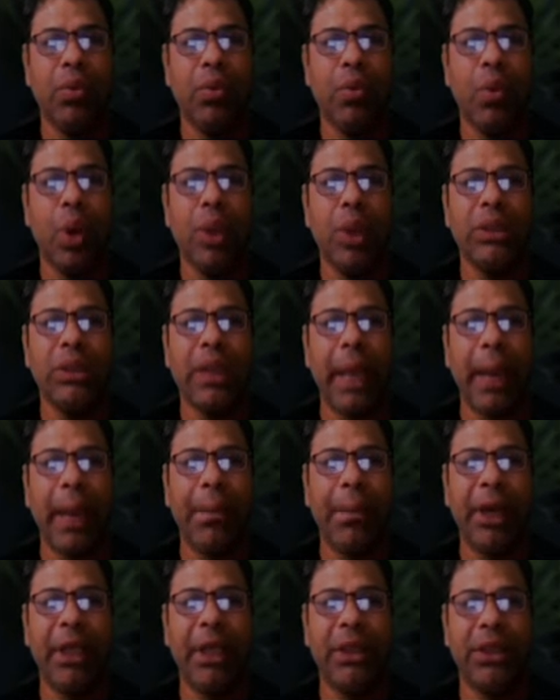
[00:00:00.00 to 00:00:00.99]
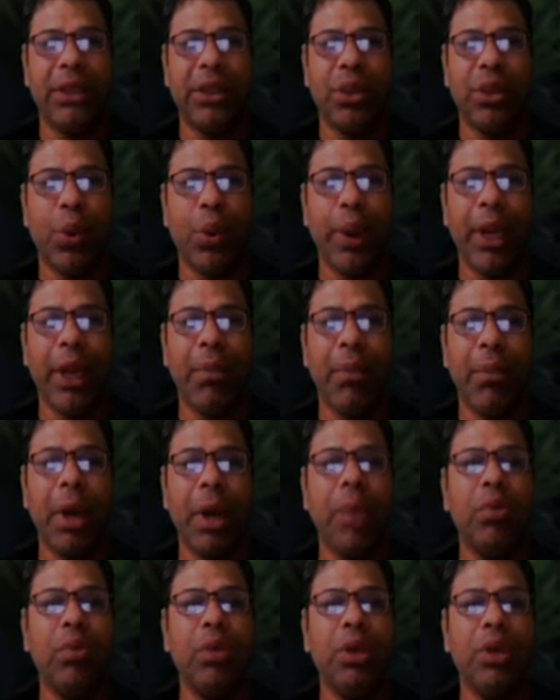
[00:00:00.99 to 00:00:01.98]
What happened when
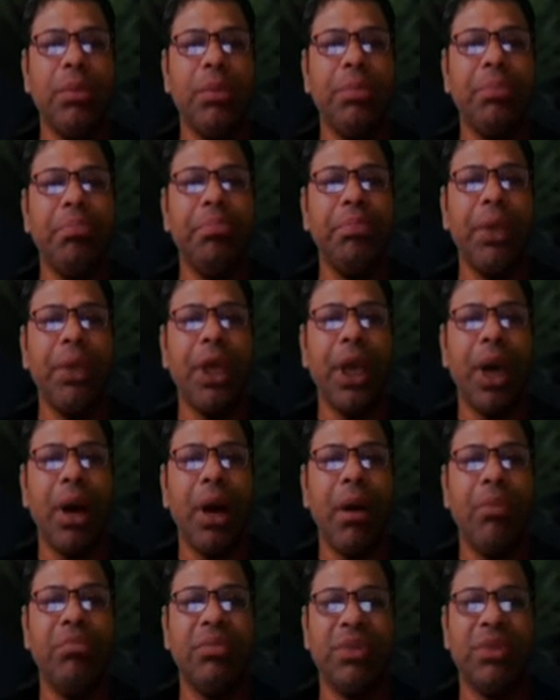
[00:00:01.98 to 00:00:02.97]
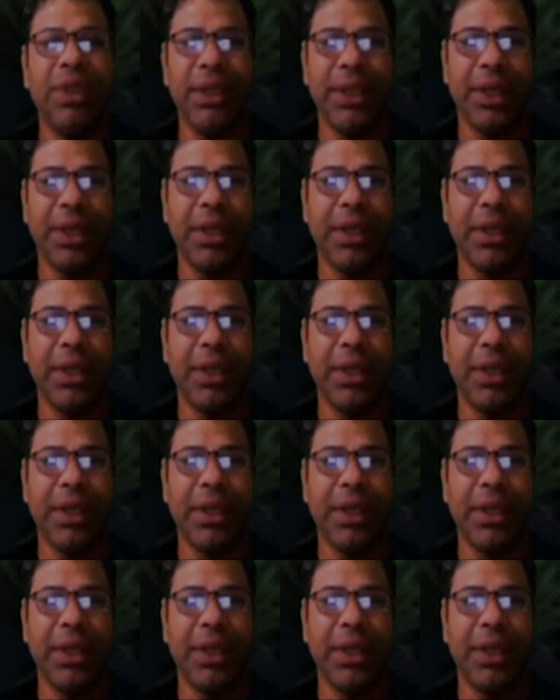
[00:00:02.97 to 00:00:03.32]
Babu becomes sick?